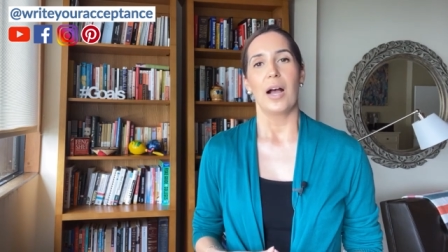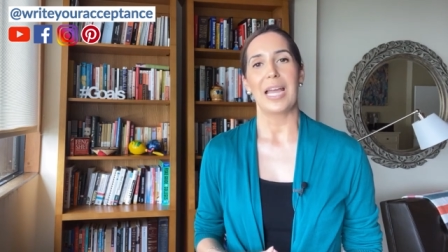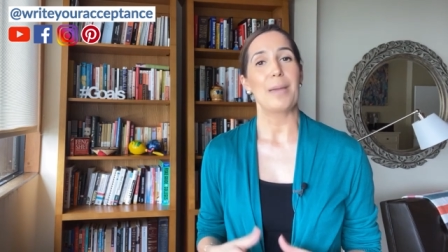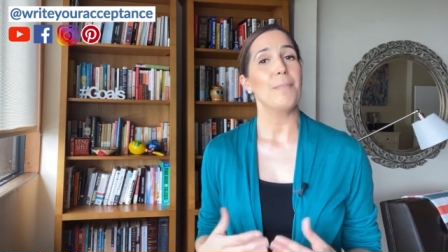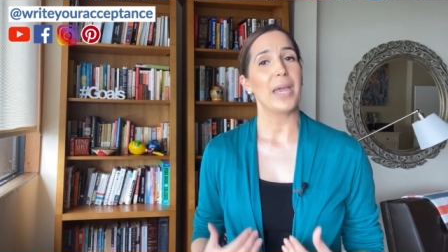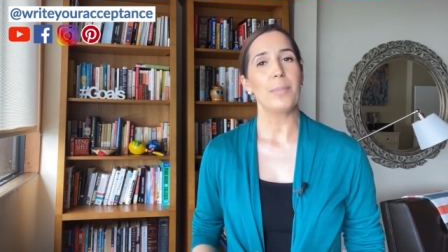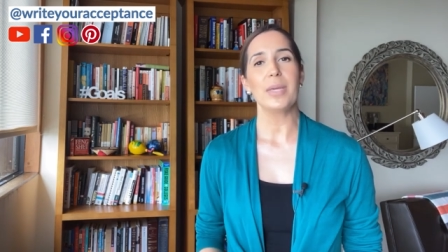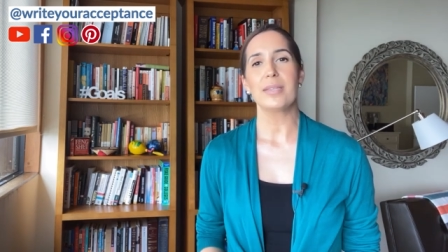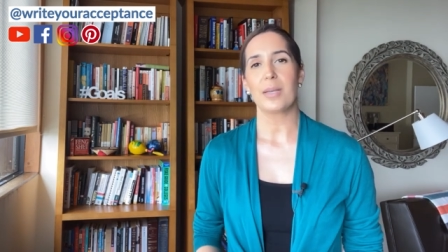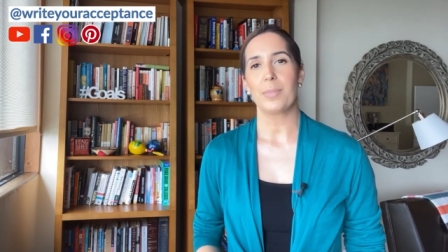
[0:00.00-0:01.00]
It may
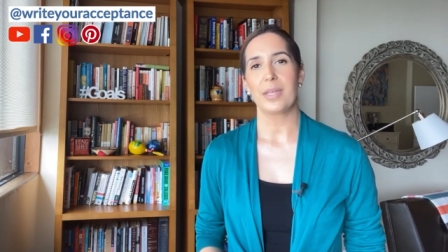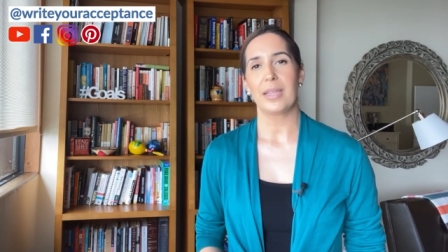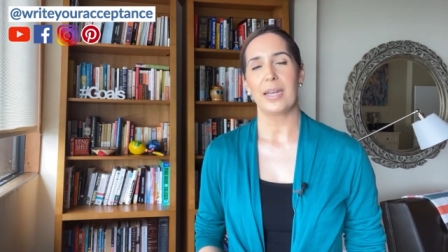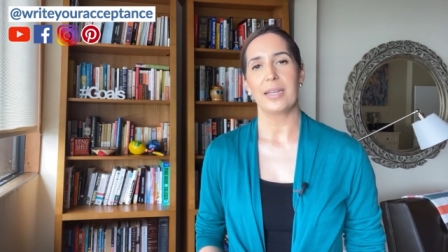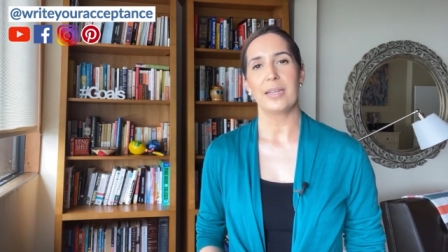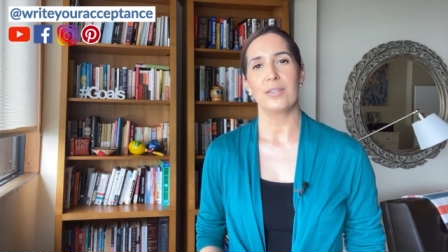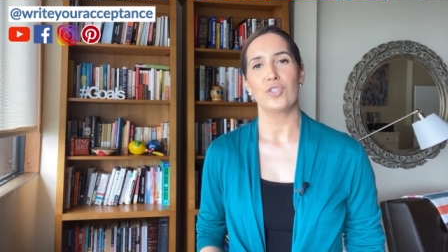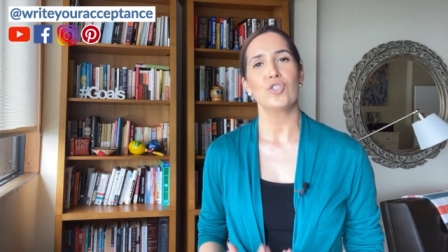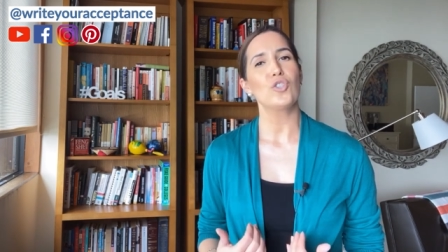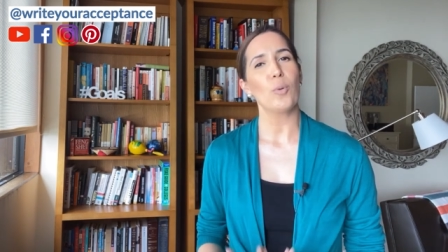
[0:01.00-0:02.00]
be something that is
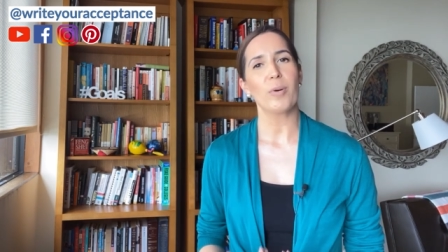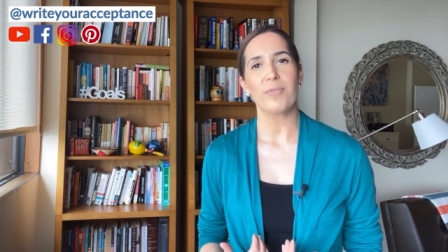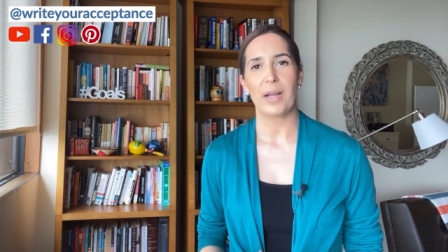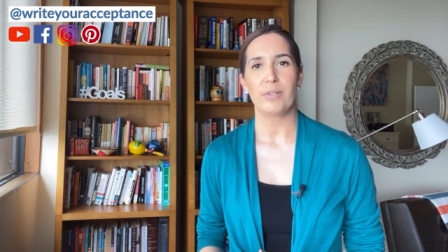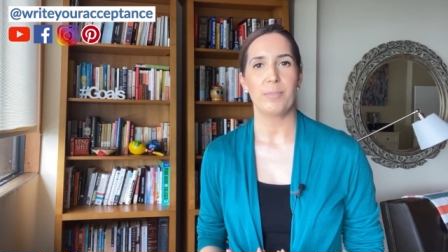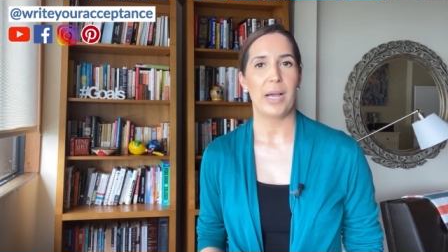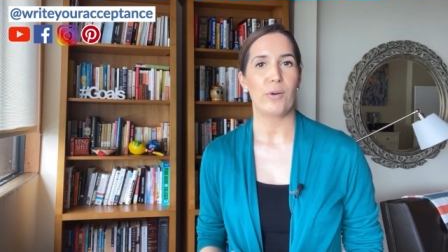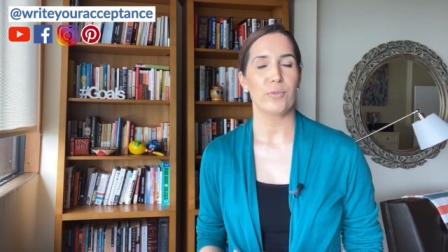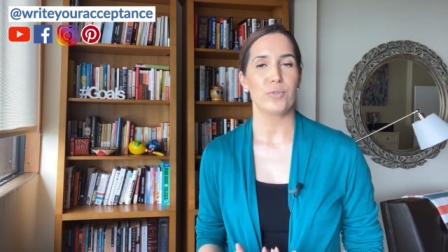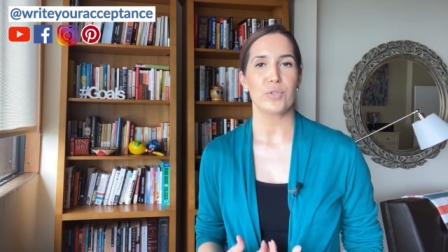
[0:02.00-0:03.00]
so profound and
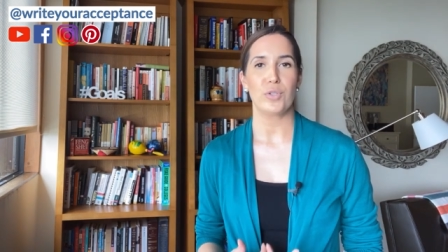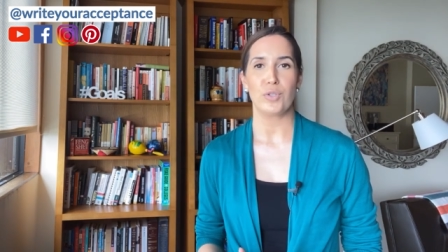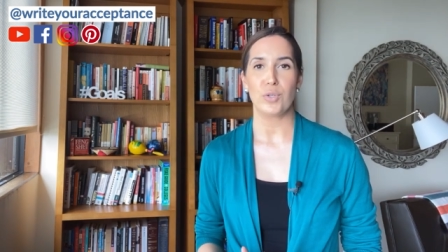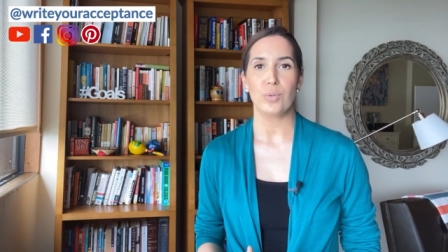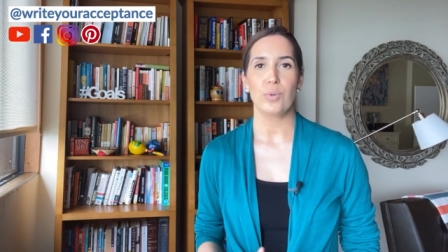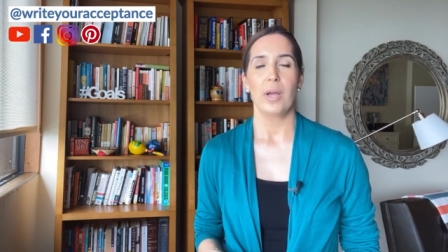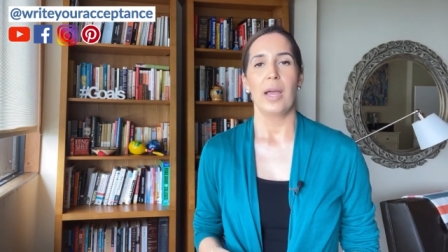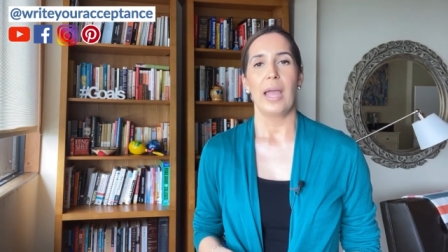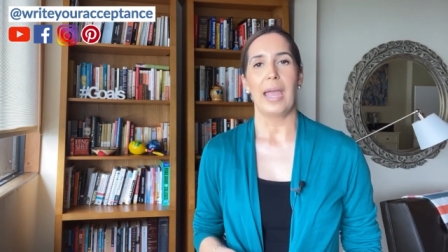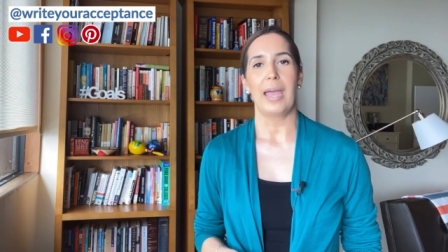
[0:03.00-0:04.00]
powerful to you
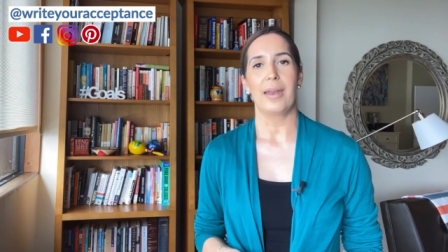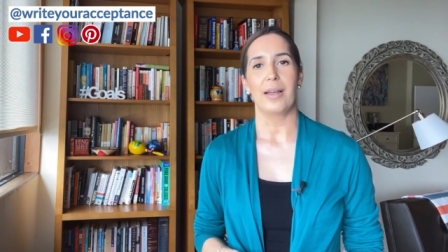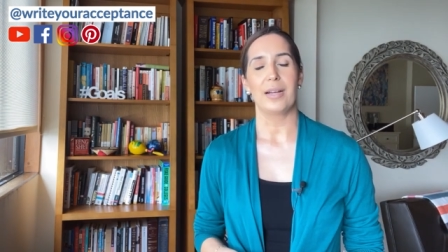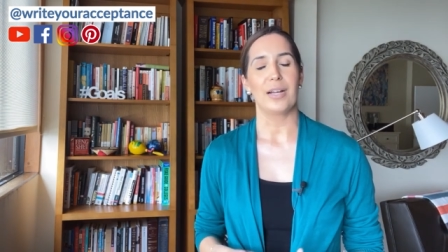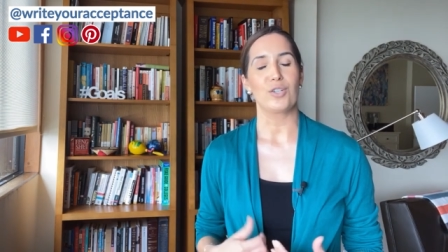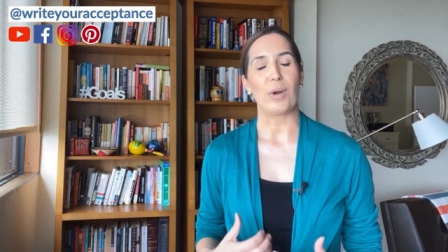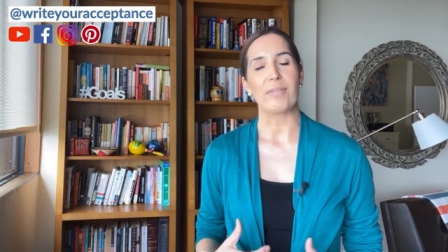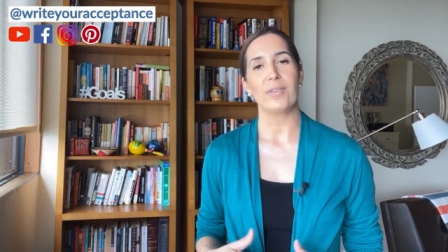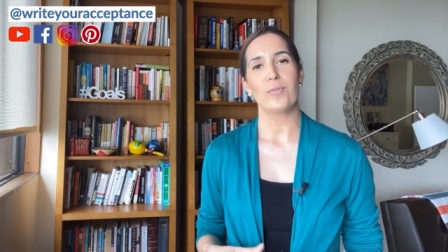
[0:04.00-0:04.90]
and a driving